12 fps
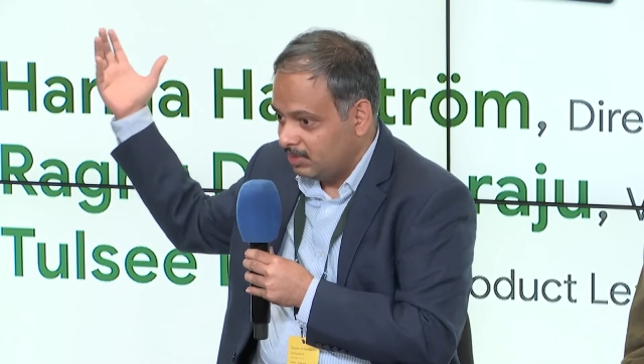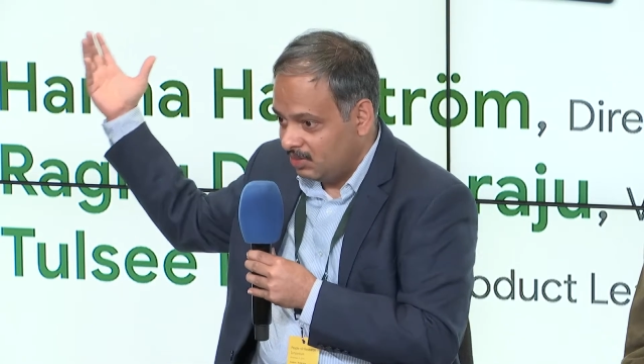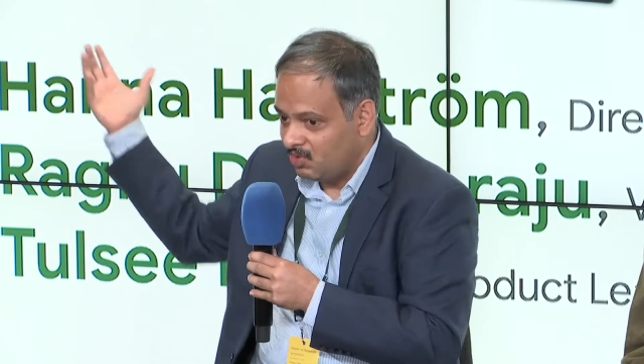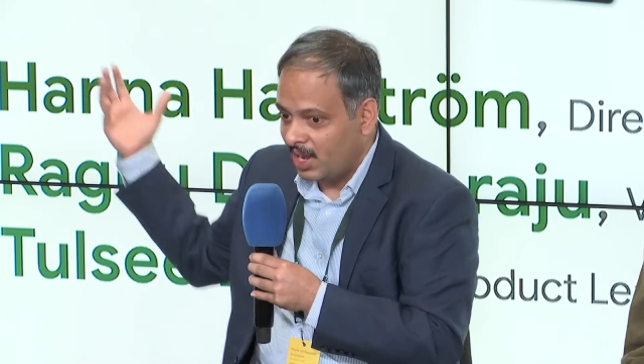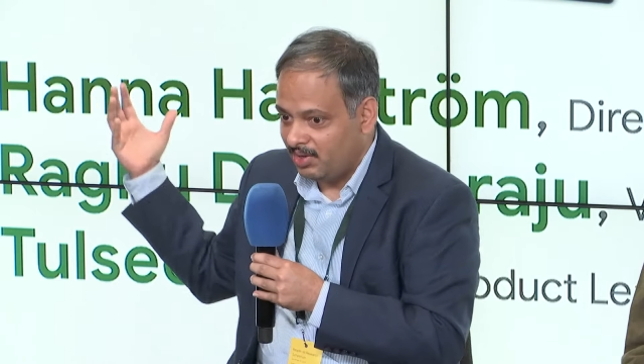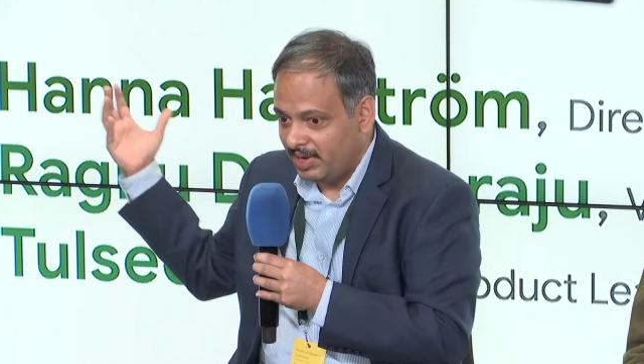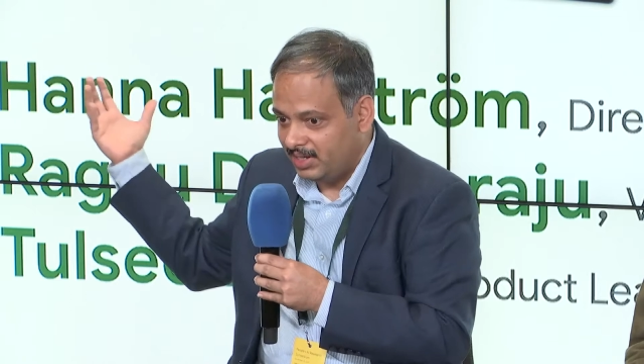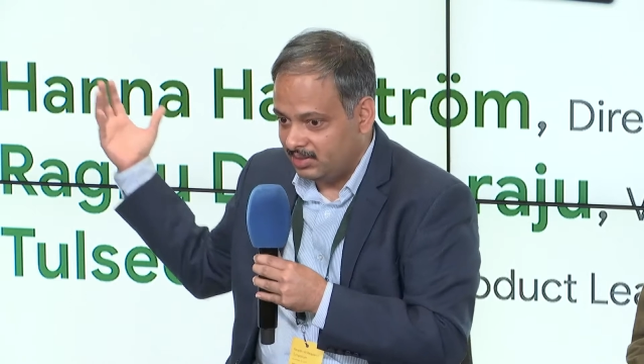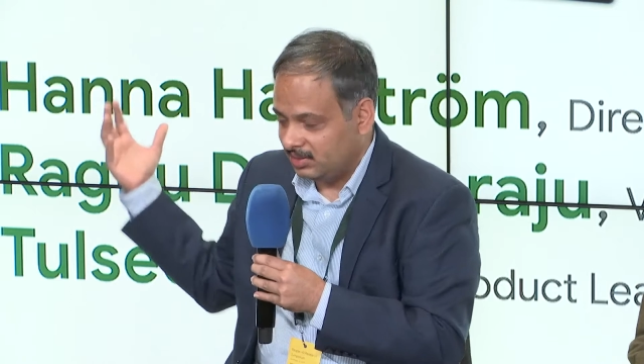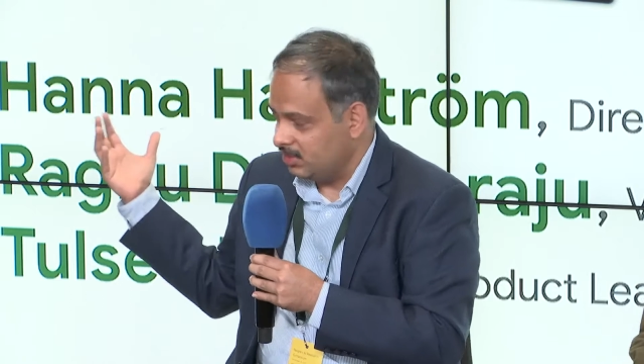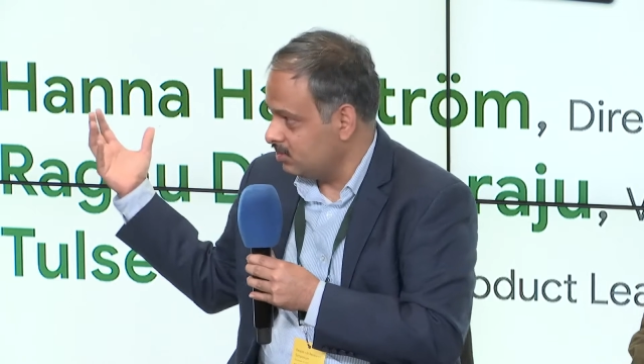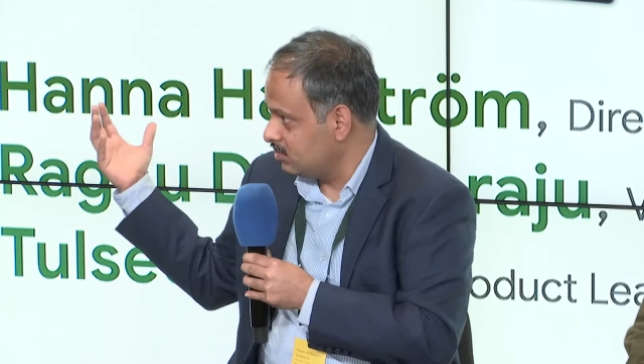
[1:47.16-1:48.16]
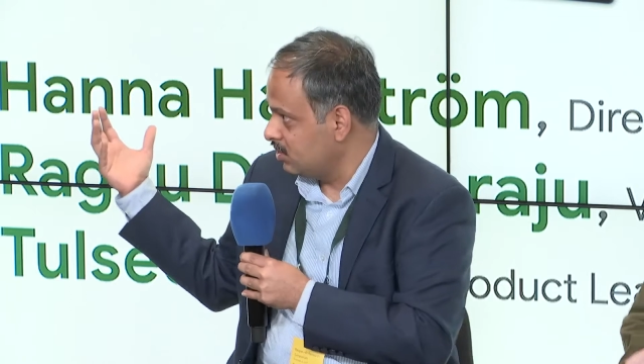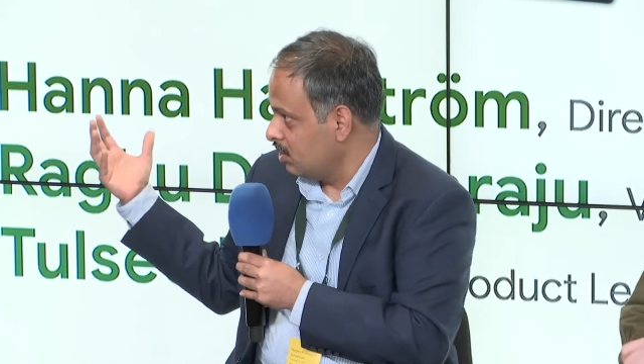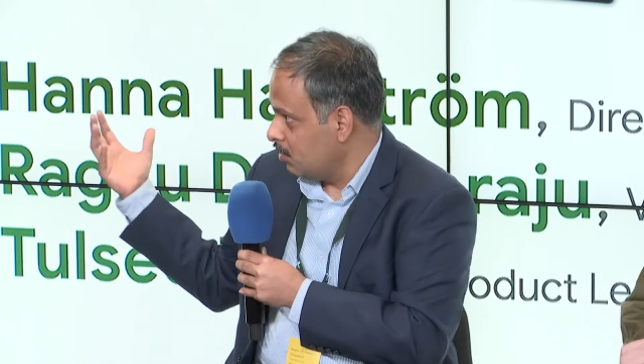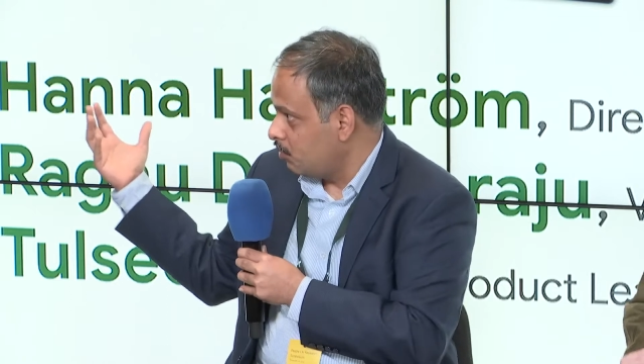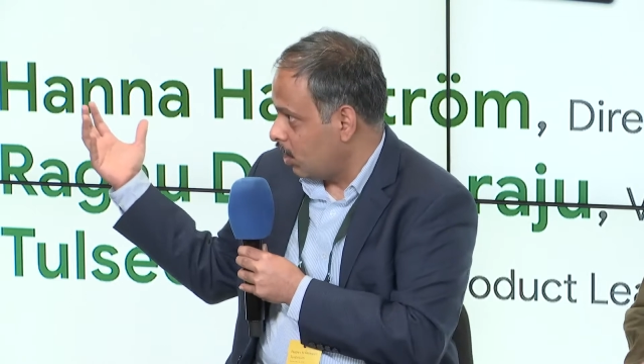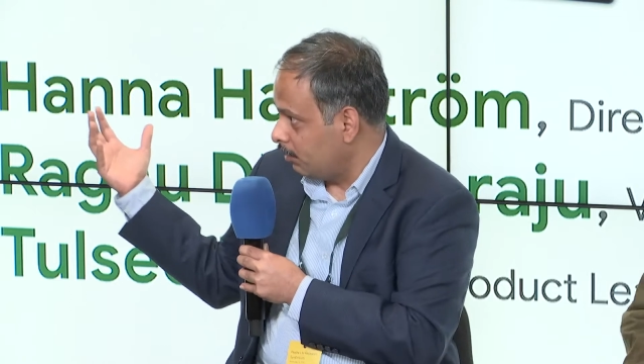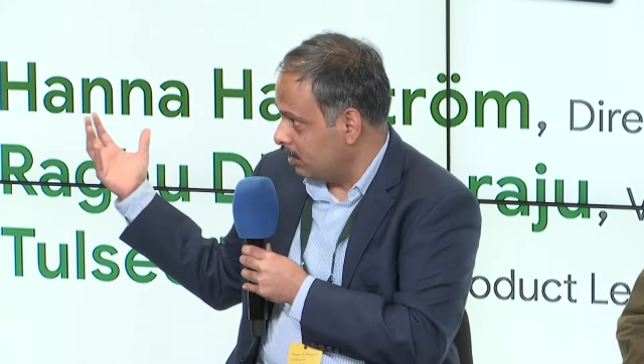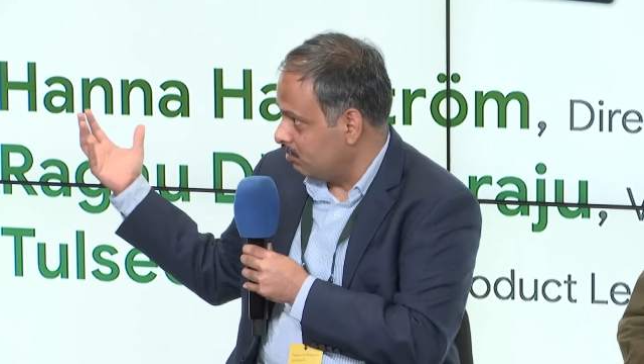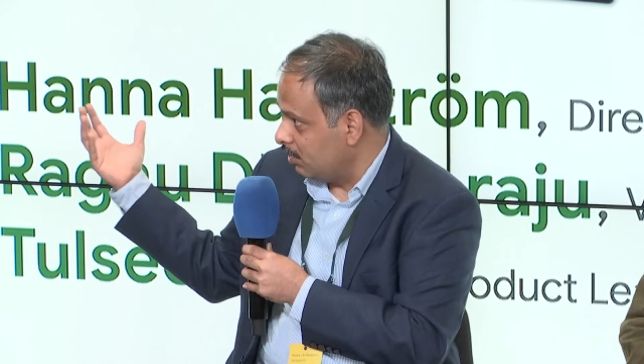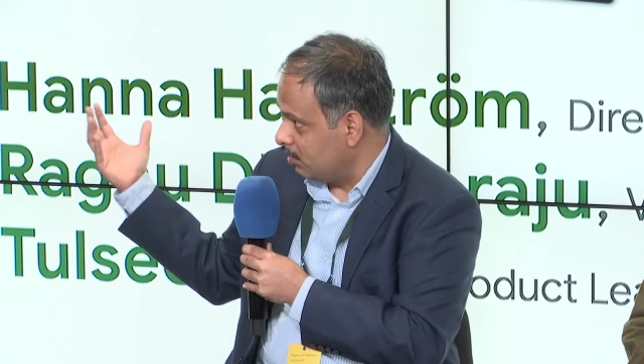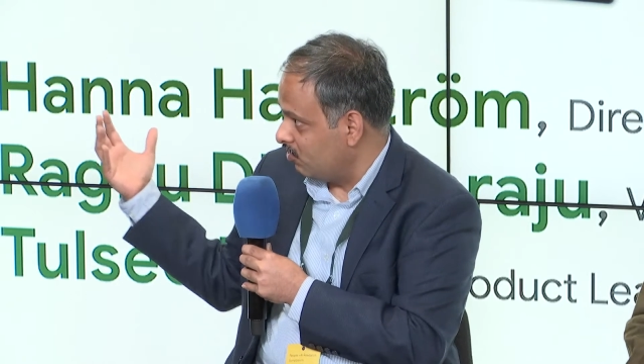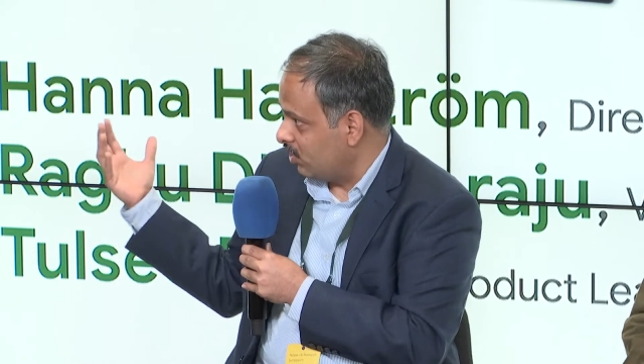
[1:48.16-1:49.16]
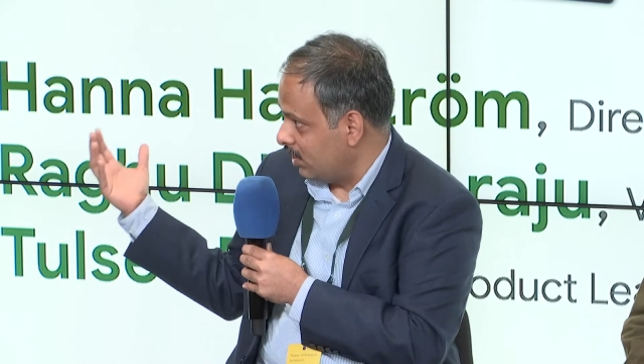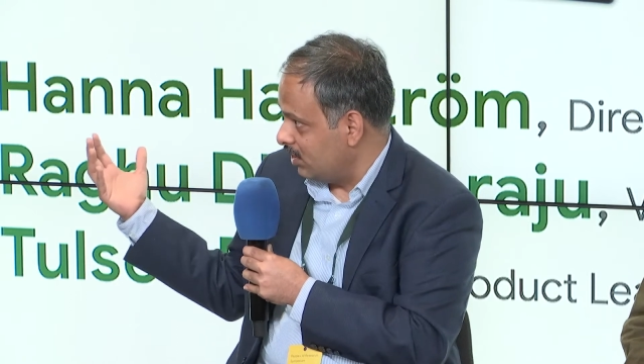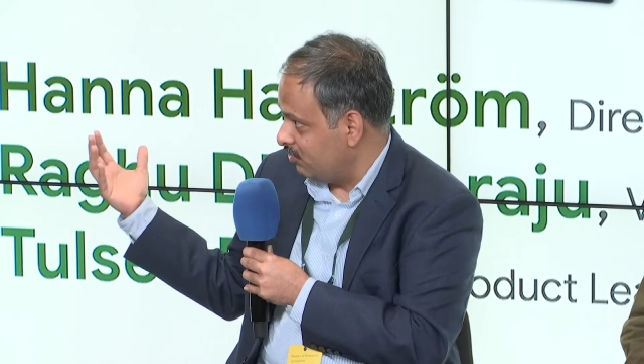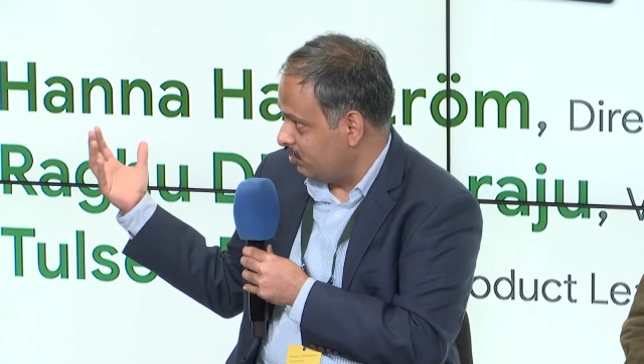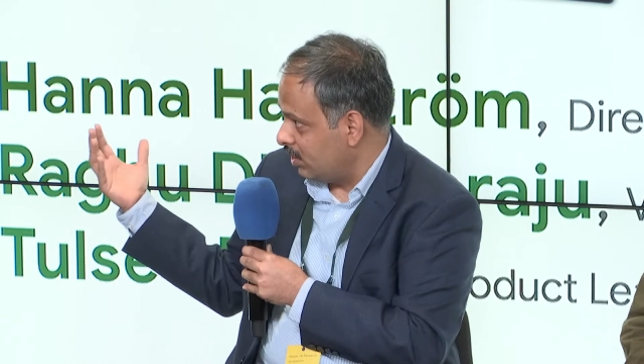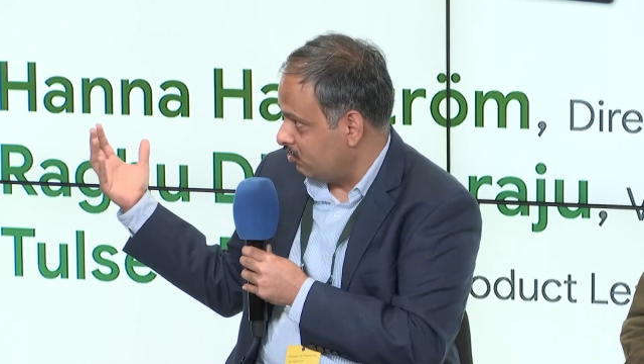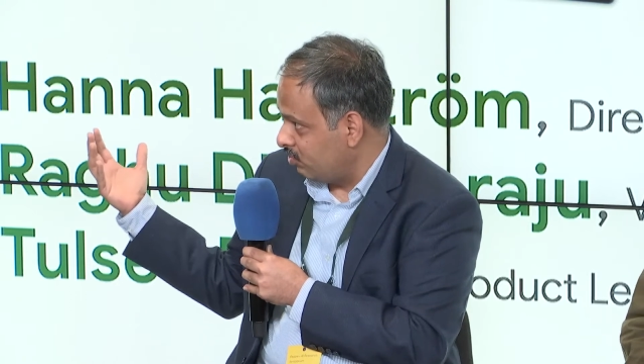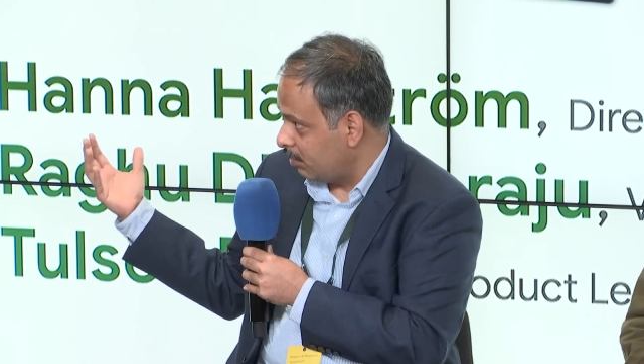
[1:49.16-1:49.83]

evaluating this, probably will be very different